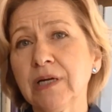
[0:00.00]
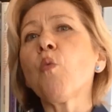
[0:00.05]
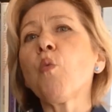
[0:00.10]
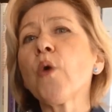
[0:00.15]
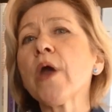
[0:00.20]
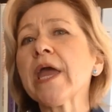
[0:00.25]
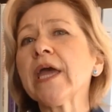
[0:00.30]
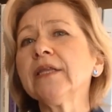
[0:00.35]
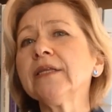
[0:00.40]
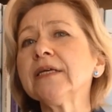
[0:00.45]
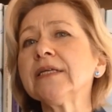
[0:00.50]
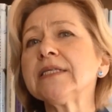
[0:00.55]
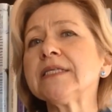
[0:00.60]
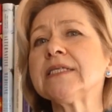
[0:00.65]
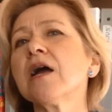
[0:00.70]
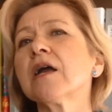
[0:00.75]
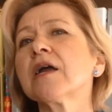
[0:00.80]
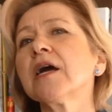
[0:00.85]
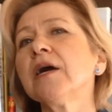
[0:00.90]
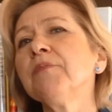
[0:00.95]
When it's
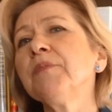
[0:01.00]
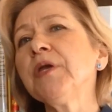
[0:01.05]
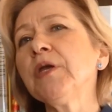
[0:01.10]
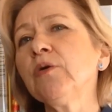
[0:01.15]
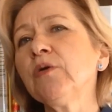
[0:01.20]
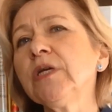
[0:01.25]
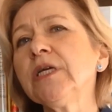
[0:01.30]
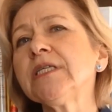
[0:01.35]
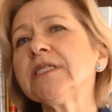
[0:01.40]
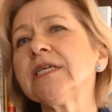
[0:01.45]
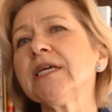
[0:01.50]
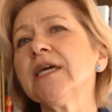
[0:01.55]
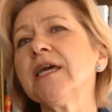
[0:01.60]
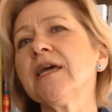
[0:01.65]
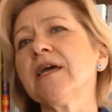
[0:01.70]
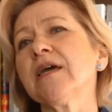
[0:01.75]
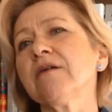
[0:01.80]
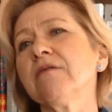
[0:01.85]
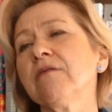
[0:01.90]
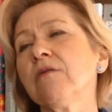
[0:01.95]

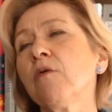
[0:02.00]
community